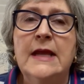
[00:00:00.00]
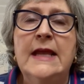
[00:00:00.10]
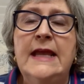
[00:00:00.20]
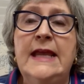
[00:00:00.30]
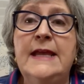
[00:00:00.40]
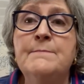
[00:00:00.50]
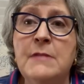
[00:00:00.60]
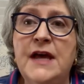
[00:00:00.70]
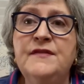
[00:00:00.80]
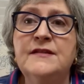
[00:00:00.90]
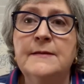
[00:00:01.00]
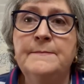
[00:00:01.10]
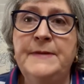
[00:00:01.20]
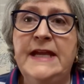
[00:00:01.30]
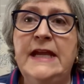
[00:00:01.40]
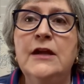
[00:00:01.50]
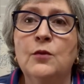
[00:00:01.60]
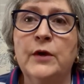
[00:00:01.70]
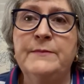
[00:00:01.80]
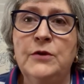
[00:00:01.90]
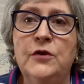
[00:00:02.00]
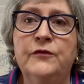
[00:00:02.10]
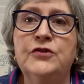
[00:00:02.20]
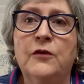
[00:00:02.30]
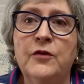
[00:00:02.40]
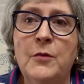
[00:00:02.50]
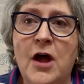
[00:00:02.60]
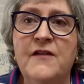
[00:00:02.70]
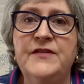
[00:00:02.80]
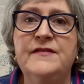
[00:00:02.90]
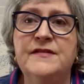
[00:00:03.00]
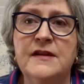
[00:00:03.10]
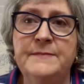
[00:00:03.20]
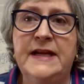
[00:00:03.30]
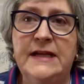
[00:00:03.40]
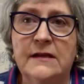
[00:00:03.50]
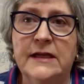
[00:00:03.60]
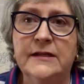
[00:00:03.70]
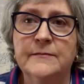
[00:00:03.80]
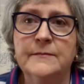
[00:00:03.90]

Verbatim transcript: He must be removed from office immediately.